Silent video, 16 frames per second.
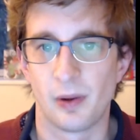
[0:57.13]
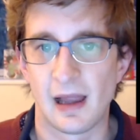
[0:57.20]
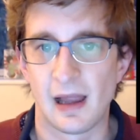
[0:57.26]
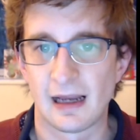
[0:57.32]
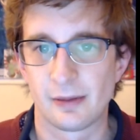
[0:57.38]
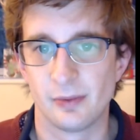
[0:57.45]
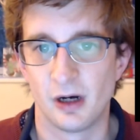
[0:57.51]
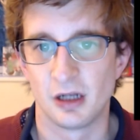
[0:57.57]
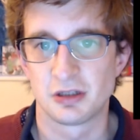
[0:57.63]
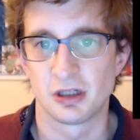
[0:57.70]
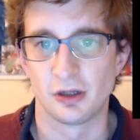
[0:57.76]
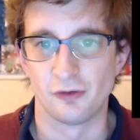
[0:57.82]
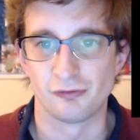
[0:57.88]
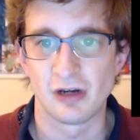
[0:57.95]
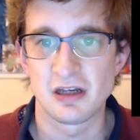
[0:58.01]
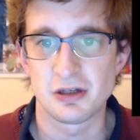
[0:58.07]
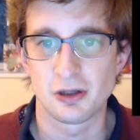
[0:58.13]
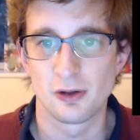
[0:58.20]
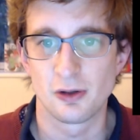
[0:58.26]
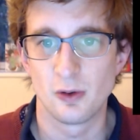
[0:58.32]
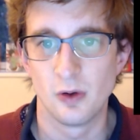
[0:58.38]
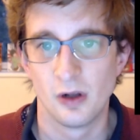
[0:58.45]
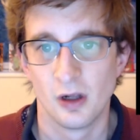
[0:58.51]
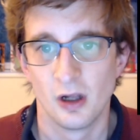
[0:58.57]
Black March, and
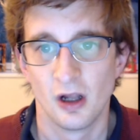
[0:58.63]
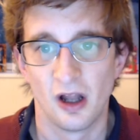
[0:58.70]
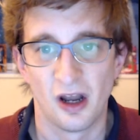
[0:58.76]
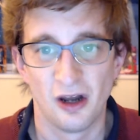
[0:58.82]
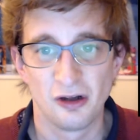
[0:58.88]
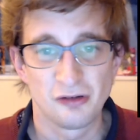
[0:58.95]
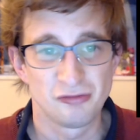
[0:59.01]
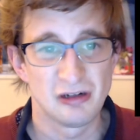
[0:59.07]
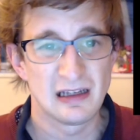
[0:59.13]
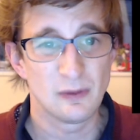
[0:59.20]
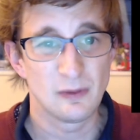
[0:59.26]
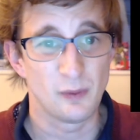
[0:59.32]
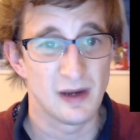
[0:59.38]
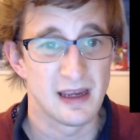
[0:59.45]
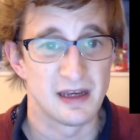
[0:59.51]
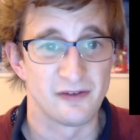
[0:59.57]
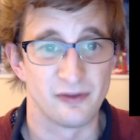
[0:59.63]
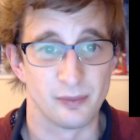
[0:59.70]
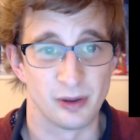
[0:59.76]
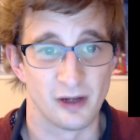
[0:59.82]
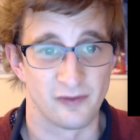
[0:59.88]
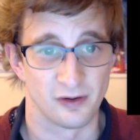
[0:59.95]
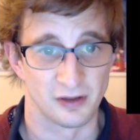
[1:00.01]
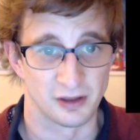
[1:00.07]
Rachel look really weird, if I'm
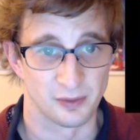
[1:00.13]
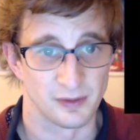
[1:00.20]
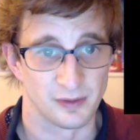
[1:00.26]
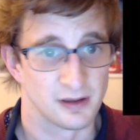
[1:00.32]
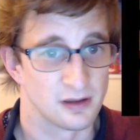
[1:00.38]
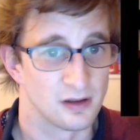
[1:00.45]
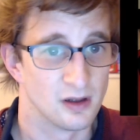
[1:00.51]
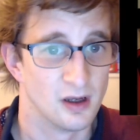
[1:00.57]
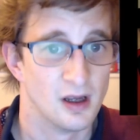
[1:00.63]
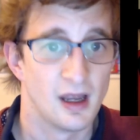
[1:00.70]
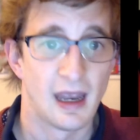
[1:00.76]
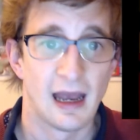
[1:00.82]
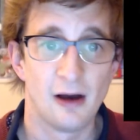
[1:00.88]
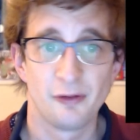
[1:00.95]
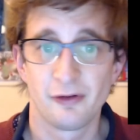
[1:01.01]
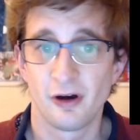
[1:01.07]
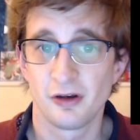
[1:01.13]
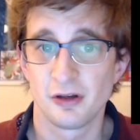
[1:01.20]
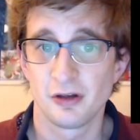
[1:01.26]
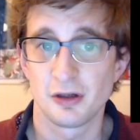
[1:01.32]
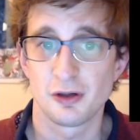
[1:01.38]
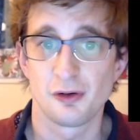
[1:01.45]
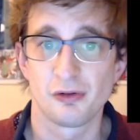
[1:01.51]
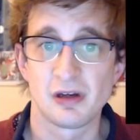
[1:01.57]
perfectly honest with you.
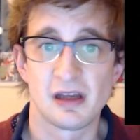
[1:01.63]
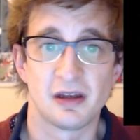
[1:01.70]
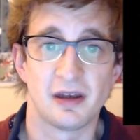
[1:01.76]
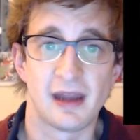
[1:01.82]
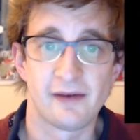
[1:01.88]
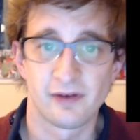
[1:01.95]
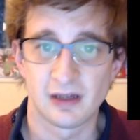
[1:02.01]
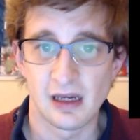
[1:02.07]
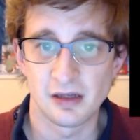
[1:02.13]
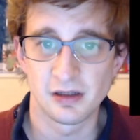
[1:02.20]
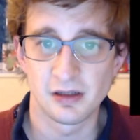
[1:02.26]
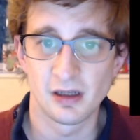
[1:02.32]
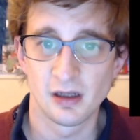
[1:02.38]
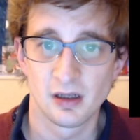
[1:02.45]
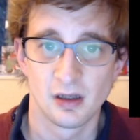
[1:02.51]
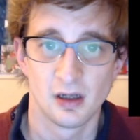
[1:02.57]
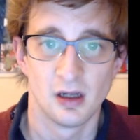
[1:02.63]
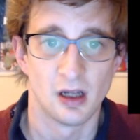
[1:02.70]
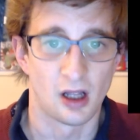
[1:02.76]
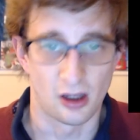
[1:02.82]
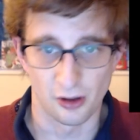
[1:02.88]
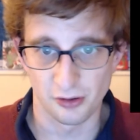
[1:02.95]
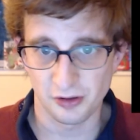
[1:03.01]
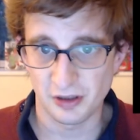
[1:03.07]
Heldon, Yuri, and the Navigator,
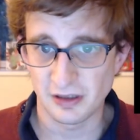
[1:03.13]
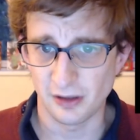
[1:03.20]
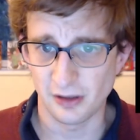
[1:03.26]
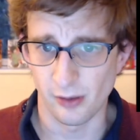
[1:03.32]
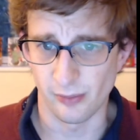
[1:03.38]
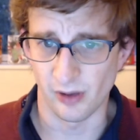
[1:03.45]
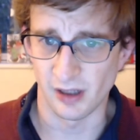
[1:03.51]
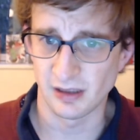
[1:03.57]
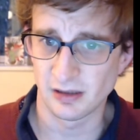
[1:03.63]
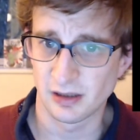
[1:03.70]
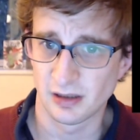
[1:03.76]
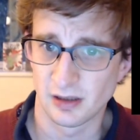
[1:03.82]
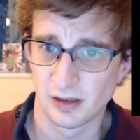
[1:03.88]
honestly don't mind.